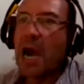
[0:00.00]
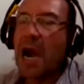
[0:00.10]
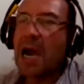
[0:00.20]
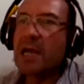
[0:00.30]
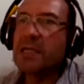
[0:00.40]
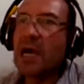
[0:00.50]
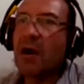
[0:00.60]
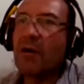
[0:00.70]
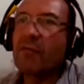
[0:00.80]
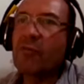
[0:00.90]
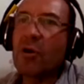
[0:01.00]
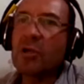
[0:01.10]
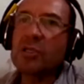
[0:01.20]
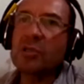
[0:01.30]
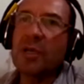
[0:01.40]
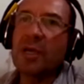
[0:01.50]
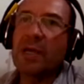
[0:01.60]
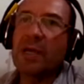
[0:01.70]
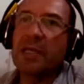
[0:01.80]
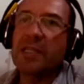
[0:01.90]
And of course,
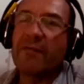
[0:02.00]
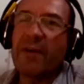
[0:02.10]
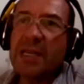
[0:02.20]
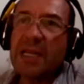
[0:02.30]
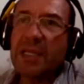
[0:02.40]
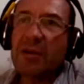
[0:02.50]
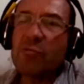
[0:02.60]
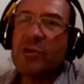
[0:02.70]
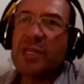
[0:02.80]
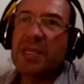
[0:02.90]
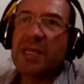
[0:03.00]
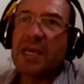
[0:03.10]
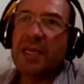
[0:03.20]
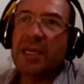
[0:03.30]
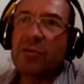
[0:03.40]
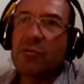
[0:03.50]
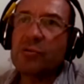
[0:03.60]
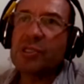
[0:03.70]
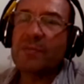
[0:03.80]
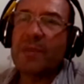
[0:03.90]
the variety with a
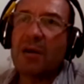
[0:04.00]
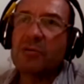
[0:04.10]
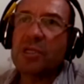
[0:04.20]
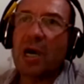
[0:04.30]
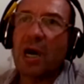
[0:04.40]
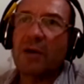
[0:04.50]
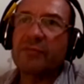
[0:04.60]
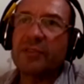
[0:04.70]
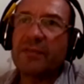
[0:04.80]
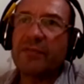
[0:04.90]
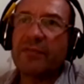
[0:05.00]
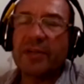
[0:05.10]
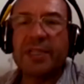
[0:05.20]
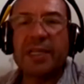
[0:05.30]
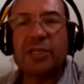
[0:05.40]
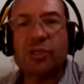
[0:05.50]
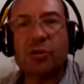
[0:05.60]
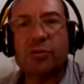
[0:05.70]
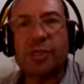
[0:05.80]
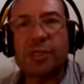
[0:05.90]
huge amount of different data
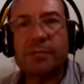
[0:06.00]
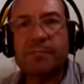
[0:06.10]
sources.